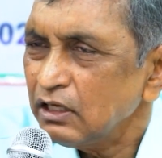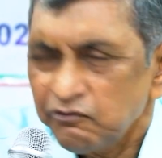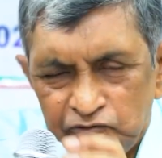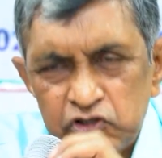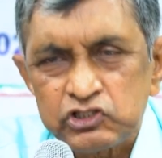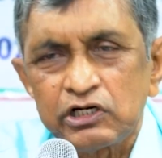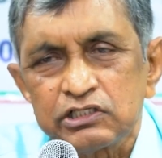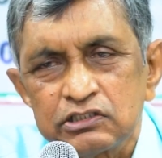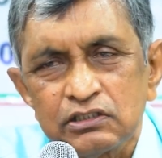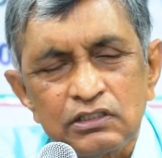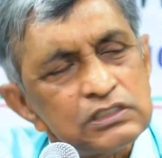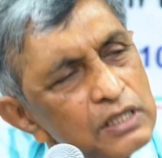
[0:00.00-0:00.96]

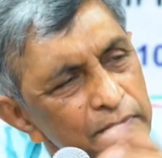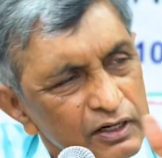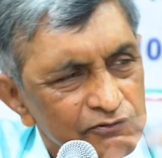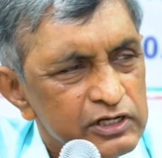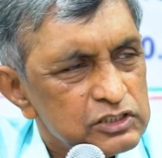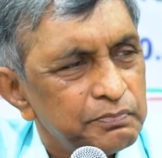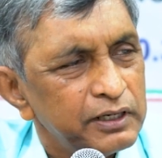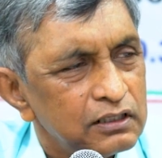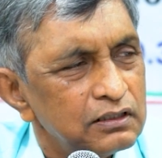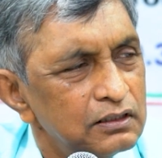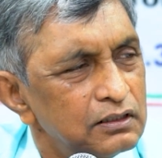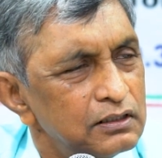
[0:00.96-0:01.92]
infrastructure, some
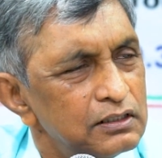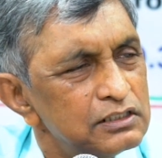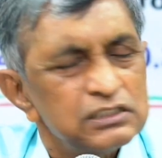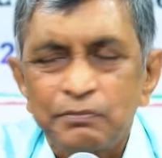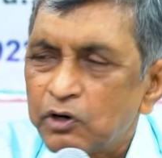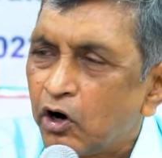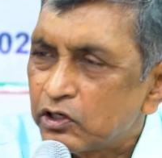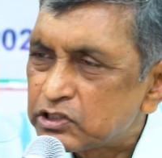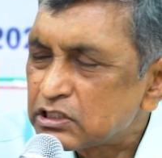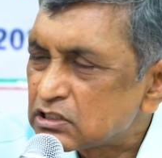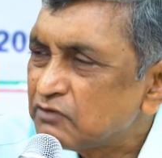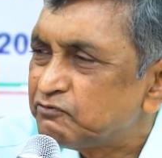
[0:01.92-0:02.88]
investment, some
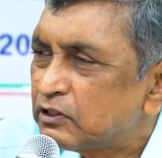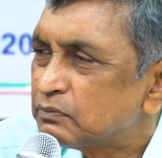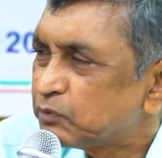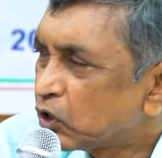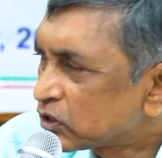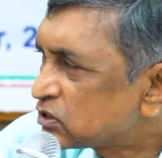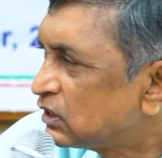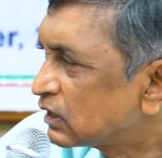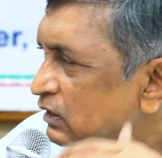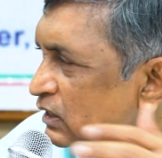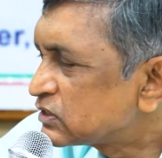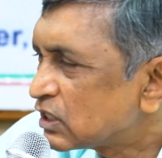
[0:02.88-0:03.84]
conscious effort, production
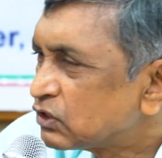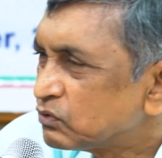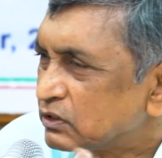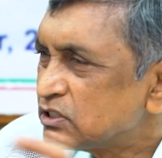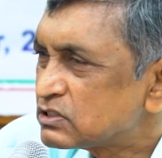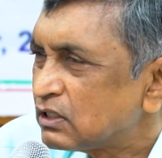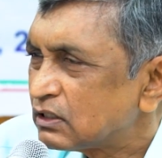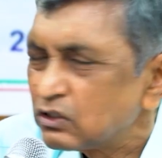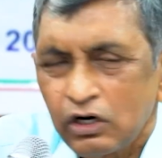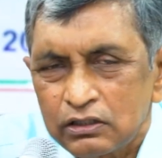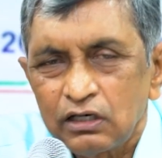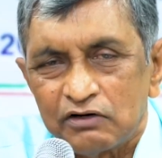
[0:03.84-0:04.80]
incentive, this, that,
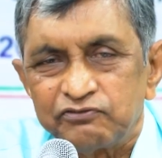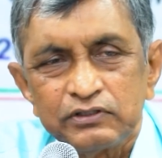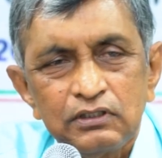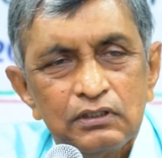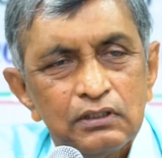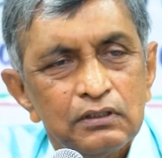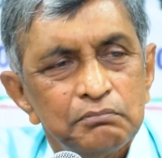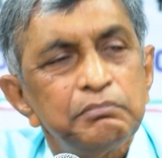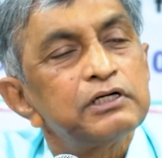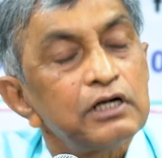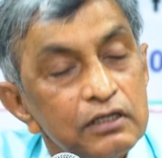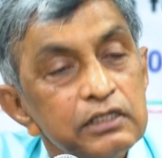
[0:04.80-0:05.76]
not enough.
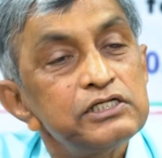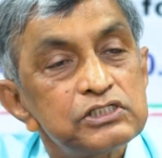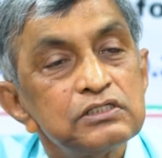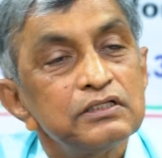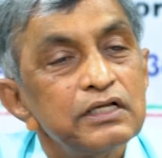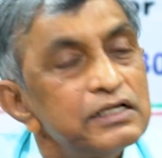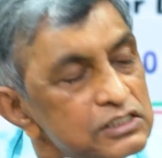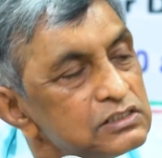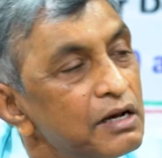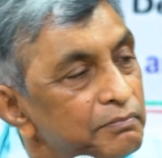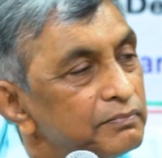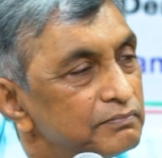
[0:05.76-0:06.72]
But at least there is
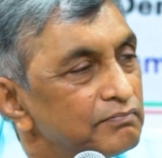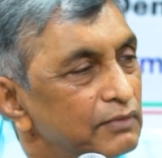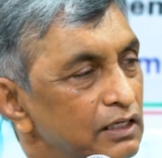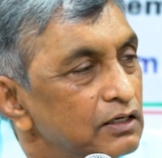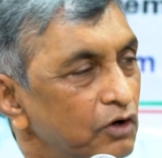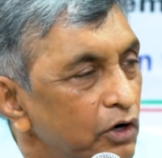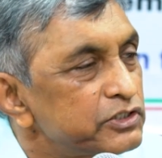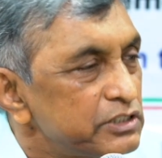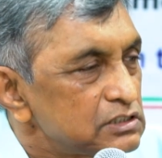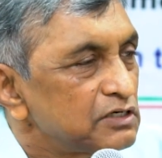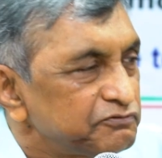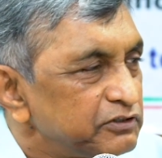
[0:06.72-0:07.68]
some
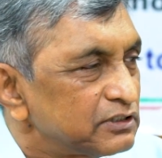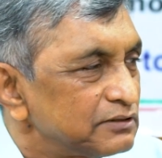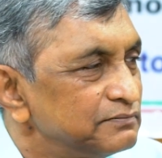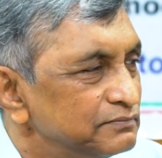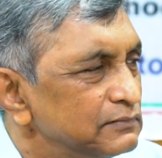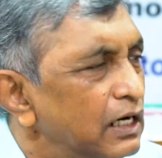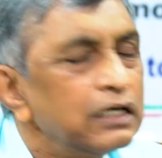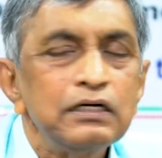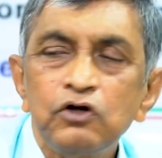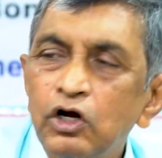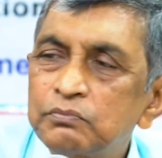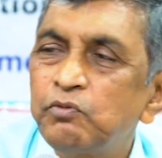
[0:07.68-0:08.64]
conscious effort
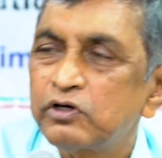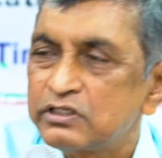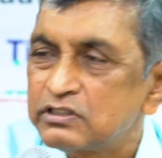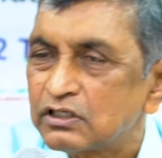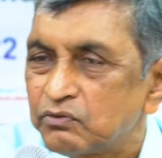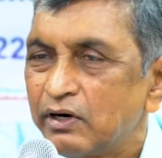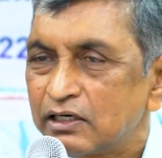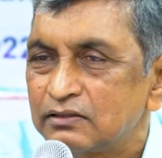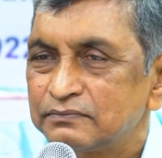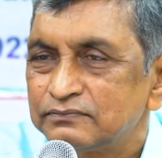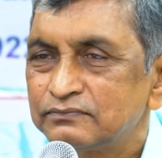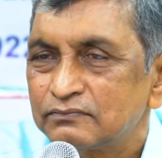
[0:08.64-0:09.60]
and a lot more is required.
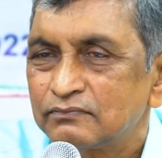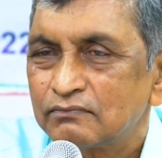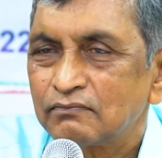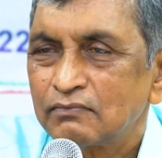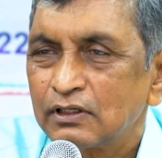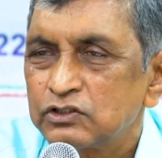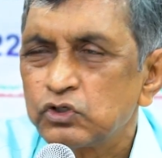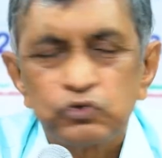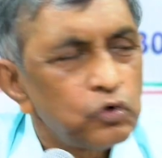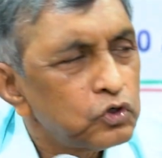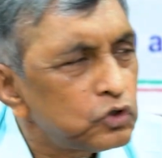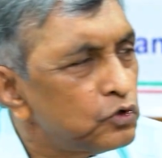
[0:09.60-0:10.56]
So
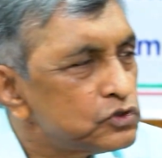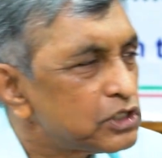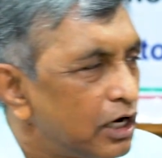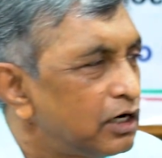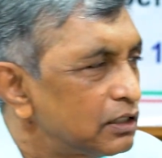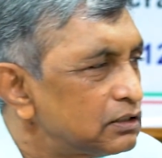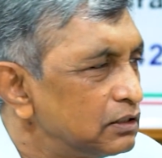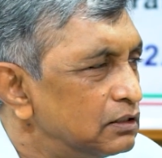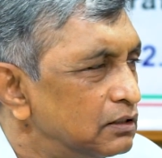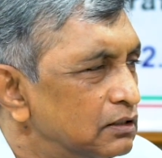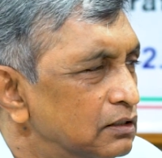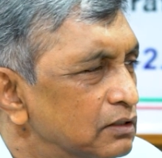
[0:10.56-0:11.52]
don't lose heart,
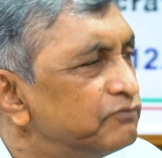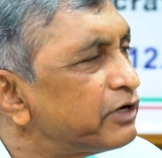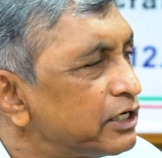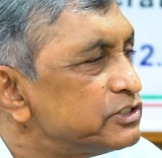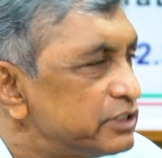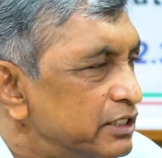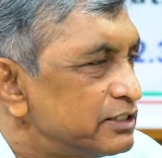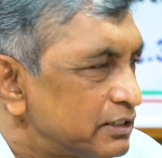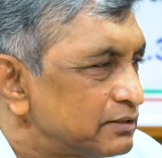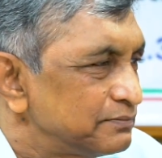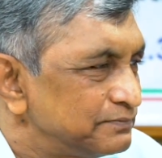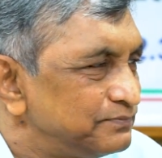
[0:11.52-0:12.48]
we can change it.